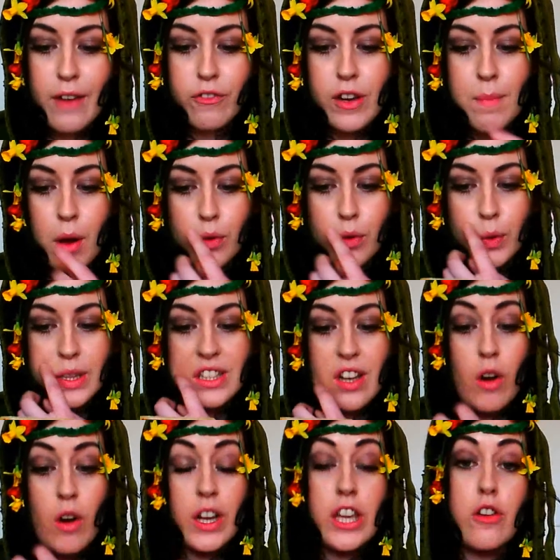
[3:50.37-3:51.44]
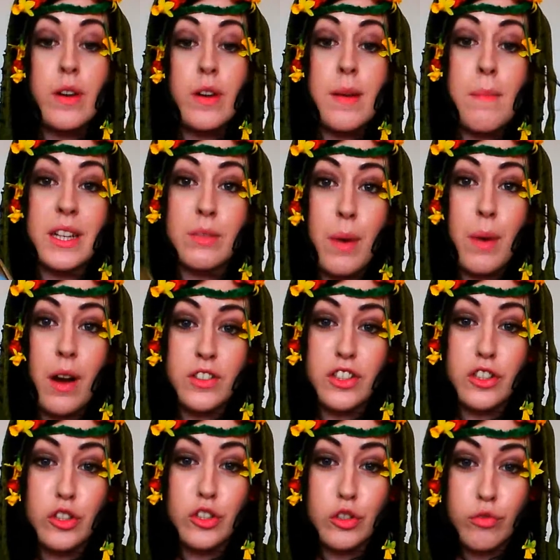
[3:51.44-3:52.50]
Every model in the target unit must
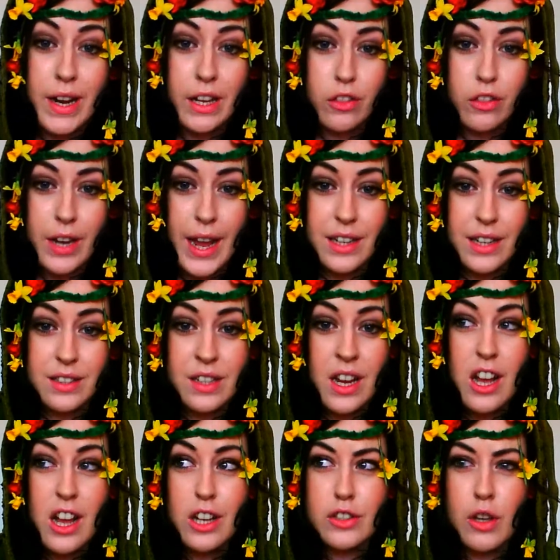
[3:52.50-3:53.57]
pass a strength test.